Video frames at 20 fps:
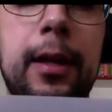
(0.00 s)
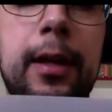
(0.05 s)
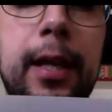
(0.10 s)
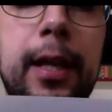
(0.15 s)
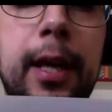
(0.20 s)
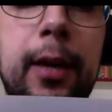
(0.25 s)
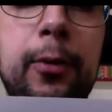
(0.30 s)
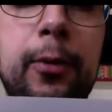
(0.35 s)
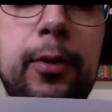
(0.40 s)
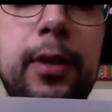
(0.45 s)
A
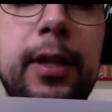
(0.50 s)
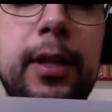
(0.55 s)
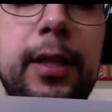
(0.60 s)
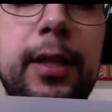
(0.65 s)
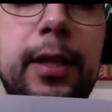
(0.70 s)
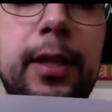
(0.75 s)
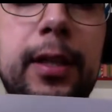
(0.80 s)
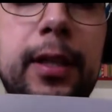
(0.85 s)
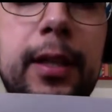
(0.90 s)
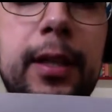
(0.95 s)
noun
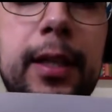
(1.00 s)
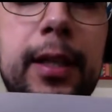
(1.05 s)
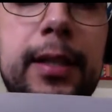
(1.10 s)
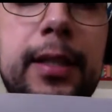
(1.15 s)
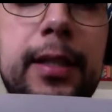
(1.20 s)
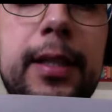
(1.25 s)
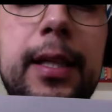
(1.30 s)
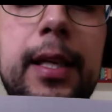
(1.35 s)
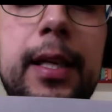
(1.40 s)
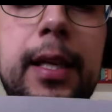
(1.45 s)

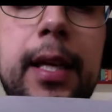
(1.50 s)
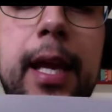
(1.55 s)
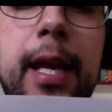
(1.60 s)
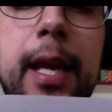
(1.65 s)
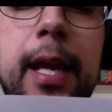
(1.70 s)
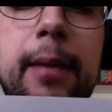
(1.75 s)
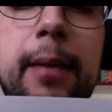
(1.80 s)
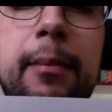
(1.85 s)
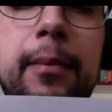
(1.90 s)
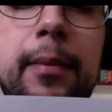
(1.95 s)
is the
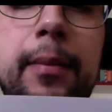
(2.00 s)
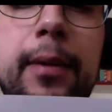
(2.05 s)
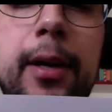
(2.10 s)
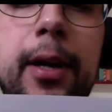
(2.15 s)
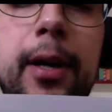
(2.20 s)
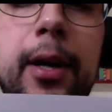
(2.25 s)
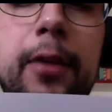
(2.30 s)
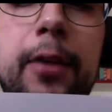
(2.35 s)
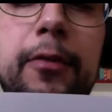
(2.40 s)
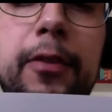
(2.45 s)
name
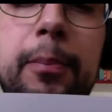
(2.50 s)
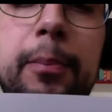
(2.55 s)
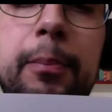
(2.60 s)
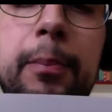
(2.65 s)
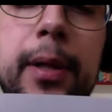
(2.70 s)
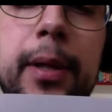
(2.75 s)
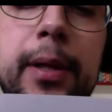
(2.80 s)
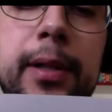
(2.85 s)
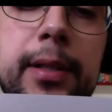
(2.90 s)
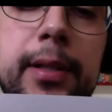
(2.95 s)
of a
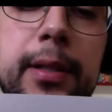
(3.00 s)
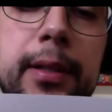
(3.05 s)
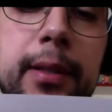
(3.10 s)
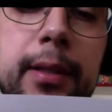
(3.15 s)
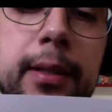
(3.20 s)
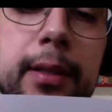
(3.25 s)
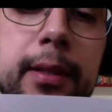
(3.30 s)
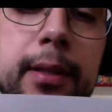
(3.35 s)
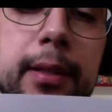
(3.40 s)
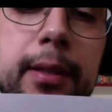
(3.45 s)

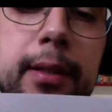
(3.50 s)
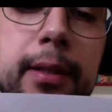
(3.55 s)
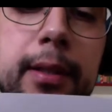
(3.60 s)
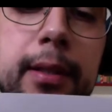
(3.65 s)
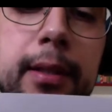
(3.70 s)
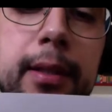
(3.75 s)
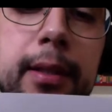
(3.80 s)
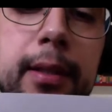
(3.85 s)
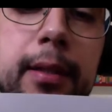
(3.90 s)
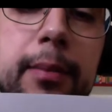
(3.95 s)
person,
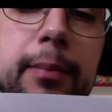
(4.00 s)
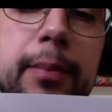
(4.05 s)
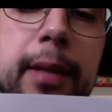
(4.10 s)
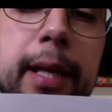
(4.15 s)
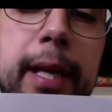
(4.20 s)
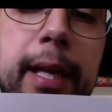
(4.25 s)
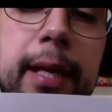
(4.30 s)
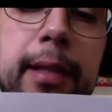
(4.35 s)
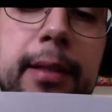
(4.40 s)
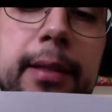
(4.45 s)
a
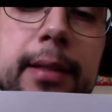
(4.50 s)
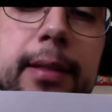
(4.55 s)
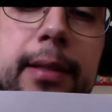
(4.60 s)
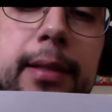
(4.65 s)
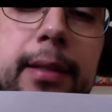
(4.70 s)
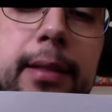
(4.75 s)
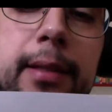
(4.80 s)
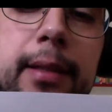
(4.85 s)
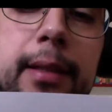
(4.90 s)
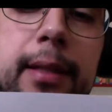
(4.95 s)
place,
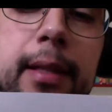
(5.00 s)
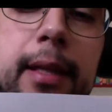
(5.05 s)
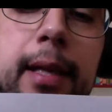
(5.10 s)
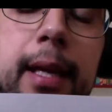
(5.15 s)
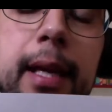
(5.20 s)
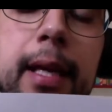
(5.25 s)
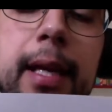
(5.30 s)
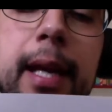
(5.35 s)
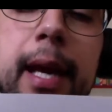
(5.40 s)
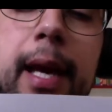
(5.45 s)

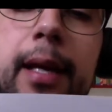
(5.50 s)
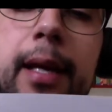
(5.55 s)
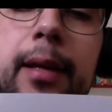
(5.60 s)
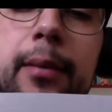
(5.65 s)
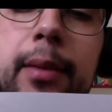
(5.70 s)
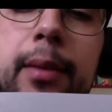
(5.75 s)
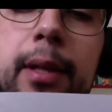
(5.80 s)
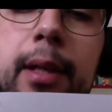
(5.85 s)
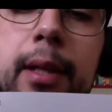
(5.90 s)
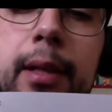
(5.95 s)
an
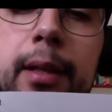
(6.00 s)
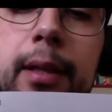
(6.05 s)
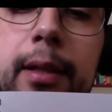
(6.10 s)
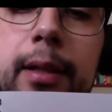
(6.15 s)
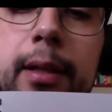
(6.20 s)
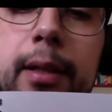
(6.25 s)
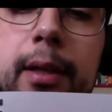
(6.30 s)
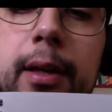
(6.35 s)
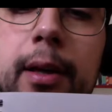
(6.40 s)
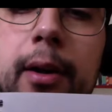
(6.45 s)
animal,
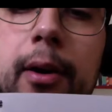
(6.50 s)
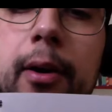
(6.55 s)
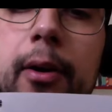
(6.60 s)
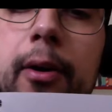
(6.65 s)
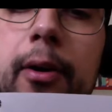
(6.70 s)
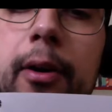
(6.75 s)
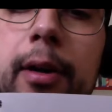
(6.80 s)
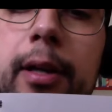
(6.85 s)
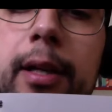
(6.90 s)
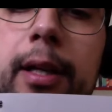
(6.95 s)

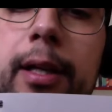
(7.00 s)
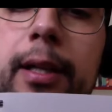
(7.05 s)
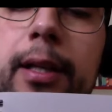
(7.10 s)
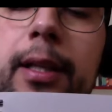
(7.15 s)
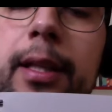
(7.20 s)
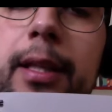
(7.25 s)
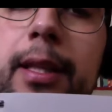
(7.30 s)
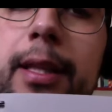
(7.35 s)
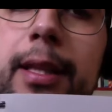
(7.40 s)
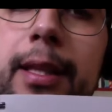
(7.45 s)
or
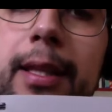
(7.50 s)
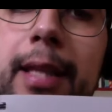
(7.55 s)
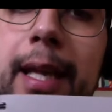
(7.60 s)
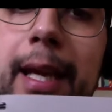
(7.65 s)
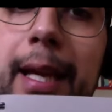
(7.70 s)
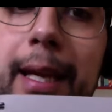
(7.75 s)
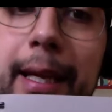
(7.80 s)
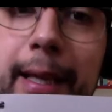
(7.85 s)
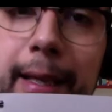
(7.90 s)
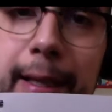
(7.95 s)
a
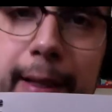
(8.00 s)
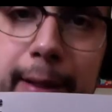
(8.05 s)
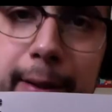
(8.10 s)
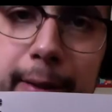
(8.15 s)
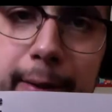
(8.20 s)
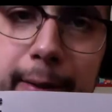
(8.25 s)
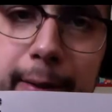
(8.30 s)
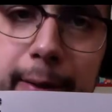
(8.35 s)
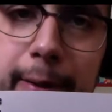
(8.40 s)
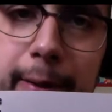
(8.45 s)
thing.
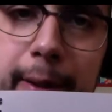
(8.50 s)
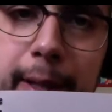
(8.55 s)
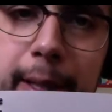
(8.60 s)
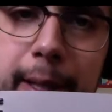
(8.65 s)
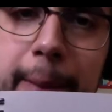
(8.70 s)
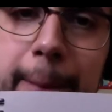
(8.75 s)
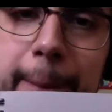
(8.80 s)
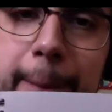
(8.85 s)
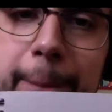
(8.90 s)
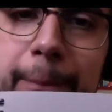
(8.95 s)

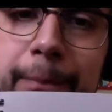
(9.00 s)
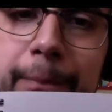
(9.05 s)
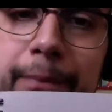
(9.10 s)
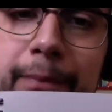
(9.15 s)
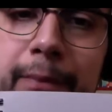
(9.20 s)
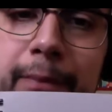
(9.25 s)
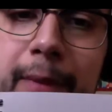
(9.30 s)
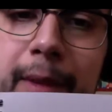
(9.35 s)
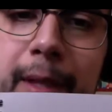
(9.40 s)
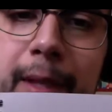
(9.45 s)
Okay.
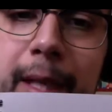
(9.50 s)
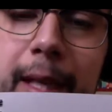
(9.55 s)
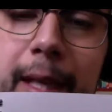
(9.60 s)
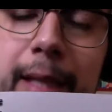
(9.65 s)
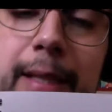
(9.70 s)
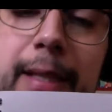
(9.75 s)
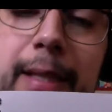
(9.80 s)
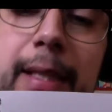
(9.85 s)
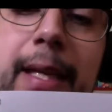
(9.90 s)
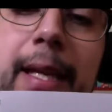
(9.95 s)

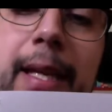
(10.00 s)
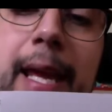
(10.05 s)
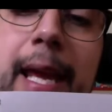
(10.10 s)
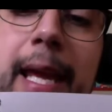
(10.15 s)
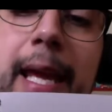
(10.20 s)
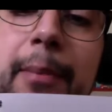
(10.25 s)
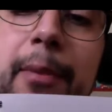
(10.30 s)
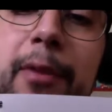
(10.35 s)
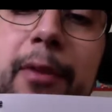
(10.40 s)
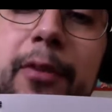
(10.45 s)
It's the
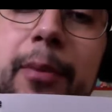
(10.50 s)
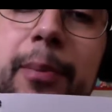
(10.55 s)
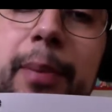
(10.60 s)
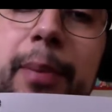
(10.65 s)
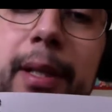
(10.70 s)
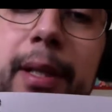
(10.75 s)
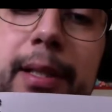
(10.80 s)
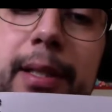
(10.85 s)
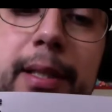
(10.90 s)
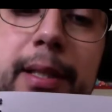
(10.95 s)
name of a
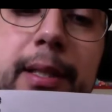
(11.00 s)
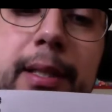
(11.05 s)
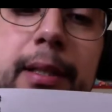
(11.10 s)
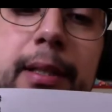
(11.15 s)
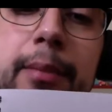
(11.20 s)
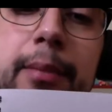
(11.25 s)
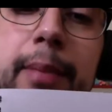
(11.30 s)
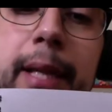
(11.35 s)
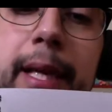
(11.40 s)
person,